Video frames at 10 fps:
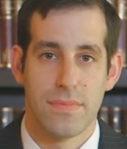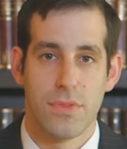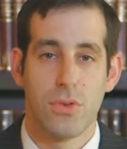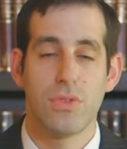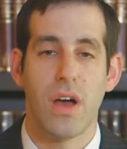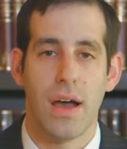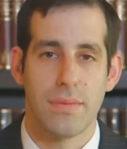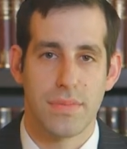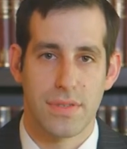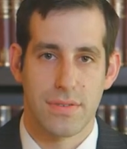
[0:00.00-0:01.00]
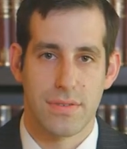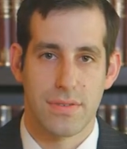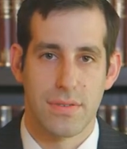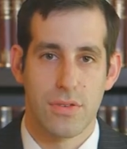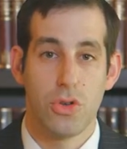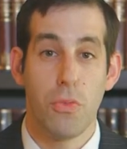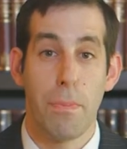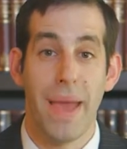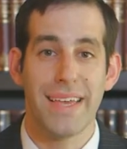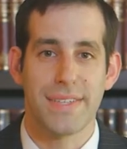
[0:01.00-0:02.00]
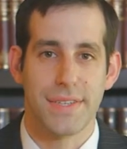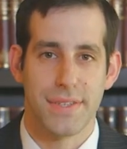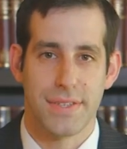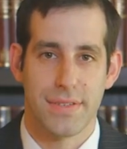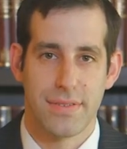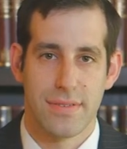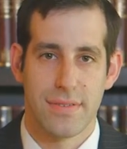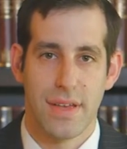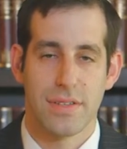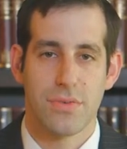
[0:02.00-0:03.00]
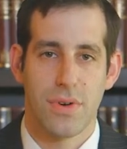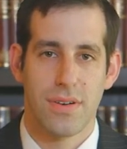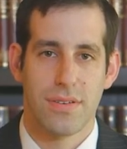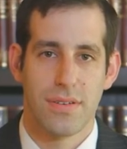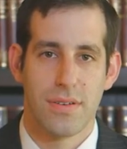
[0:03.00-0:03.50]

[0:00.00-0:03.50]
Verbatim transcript: two times, two paces, as it were.